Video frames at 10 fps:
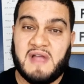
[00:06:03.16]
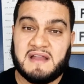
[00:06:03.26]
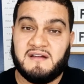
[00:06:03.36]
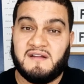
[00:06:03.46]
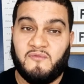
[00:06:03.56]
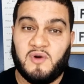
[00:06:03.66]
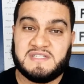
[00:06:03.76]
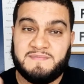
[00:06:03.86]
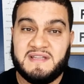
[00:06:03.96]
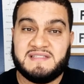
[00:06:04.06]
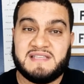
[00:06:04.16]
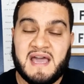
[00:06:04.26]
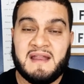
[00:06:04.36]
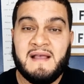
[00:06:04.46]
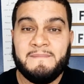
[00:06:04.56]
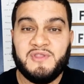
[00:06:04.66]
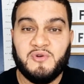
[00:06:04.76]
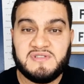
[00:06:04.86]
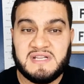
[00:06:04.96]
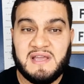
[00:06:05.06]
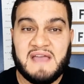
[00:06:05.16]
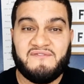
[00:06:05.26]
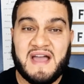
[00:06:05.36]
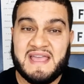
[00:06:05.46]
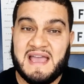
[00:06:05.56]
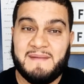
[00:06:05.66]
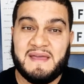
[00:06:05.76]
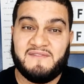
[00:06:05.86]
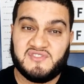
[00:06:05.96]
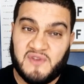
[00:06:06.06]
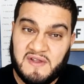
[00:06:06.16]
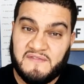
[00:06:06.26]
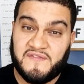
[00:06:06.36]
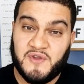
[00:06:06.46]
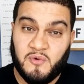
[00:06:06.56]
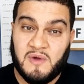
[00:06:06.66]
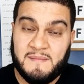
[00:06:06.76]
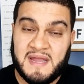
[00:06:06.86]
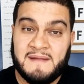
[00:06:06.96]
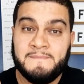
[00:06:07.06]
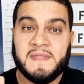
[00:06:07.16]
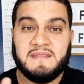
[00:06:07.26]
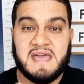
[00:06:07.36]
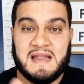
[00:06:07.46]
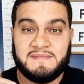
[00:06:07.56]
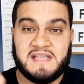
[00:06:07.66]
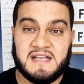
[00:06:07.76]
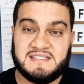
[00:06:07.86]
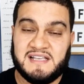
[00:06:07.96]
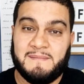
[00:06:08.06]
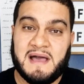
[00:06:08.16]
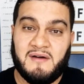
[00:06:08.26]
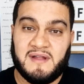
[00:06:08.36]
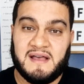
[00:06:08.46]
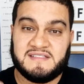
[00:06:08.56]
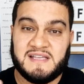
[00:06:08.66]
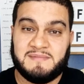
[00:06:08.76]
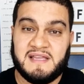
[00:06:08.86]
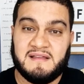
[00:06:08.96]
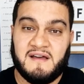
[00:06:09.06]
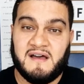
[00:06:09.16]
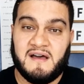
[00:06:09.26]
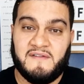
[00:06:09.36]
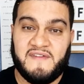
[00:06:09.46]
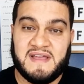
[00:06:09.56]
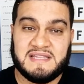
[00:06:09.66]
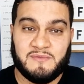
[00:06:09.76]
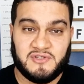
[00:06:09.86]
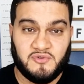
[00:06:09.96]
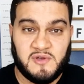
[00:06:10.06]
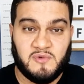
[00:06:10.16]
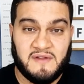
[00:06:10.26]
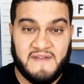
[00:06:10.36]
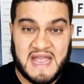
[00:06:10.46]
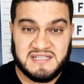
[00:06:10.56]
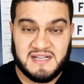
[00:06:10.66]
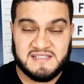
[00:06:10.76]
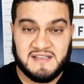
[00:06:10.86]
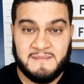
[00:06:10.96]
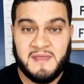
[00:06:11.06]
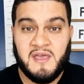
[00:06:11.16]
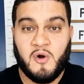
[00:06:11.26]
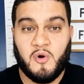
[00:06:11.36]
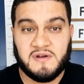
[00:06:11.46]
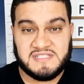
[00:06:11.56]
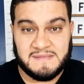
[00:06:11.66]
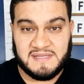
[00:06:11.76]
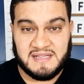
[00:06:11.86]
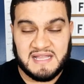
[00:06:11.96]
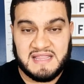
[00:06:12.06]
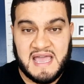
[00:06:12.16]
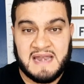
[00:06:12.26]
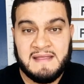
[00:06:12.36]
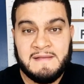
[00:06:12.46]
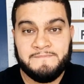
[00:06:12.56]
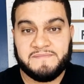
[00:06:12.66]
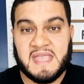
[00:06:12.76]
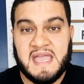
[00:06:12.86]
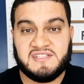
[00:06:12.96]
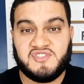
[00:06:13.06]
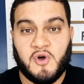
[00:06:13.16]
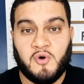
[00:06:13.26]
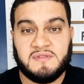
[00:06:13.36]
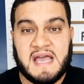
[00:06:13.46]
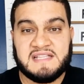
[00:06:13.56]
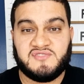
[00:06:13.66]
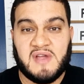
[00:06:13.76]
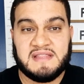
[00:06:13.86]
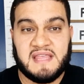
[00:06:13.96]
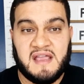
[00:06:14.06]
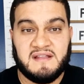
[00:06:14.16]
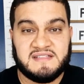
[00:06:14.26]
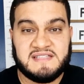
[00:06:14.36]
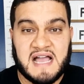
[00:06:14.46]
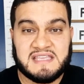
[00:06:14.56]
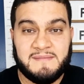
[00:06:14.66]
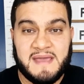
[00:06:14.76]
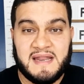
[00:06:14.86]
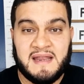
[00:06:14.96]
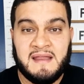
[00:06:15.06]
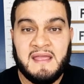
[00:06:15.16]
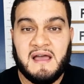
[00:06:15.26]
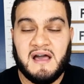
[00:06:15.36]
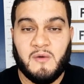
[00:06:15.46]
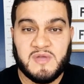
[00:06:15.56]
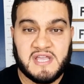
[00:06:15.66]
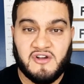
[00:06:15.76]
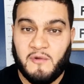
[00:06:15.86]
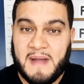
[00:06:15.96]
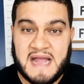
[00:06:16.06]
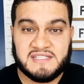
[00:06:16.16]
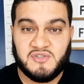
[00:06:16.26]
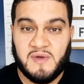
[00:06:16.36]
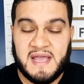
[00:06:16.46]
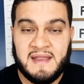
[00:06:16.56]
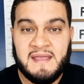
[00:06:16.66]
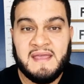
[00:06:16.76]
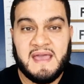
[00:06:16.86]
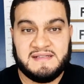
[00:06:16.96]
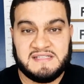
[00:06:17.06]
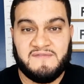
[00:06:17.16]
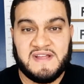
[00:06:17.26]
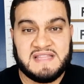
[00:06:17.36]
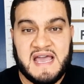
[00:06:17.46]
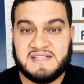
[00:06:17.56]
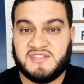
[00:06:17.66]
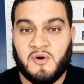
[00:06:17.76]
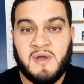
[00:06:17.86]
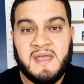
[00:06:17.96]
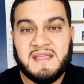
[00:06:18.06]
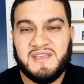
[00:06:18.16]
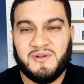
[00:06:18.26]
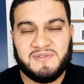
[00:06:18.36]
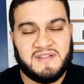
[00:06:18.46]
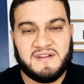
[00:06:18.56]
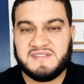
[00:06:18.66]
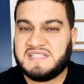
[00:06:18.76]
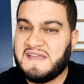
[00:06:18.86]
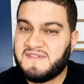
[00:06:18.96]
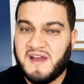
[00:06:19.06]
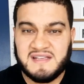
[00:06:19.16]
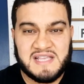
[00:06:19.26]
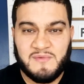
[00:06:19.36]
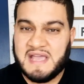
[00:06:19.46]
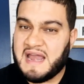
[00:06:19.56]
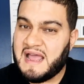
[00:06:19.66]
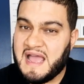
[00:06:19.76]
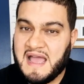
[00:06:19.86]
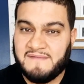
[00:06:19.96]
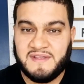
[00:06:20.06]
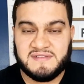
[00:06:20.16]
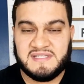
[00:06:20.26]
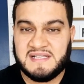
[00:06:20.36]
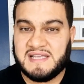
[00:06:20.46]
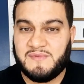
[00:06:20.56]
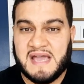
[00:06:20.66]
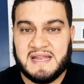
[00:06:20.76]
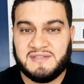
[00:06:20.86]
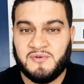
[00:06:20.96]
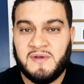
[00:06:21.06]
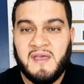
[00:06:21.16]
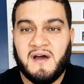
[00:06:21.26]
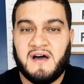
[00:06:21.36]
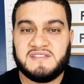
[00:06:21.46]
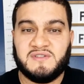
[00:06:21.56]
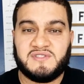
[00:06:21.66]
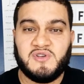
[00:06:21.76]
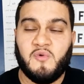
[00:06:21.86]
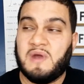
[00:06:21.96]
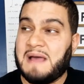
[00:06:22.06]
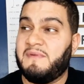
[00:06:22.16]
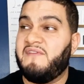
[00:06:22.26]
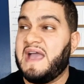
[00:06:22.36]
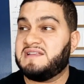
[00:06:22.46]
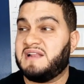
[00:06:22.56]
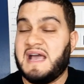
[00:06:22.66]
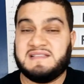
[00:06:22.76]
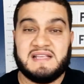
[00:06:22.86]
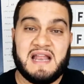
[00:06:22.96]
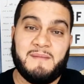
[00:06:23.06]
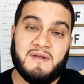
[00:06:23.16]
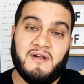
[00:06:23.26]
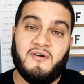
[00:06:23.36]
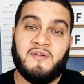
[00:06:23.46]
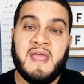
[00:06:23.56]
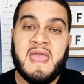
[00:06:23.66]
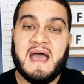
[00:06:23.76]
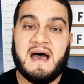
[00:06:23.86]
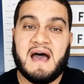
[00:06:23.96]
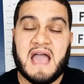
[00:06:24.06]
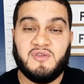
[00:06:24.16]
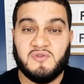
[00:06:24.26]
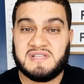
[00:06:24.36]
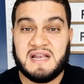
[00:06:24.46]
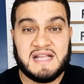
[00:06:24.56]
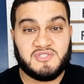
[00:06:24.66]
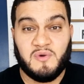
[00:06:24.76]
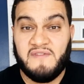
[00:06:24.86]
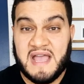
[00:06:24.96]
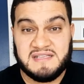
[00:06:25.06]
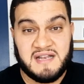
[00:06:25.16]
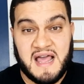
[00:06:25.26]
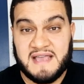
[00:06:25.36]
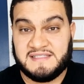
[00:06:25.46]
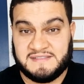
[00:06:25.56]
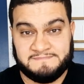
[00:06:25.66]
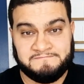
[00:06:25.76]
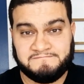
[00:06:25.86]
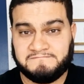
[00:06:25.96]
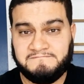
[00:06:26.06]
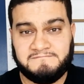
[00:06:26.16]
there's a record of what's being said. Usually, if I am, and there's very few women that I'm texting about uh, something, uh, event that we're doing with evangelism or something like that. And so that's right there, it's documented. Uh, we could go back to it and stuff like that. So, you know, th- there's safeguards that we got to have. There's things that we got to do. Also, too, when I'm evangelizing and I'm alone, uh, I usually like to evangelize